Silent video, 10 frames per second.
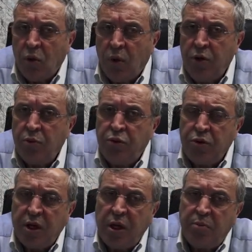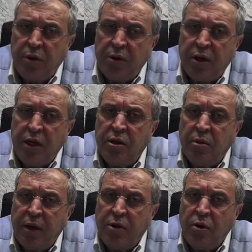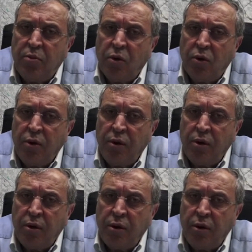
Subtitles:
When you put an implant in the medullary bone,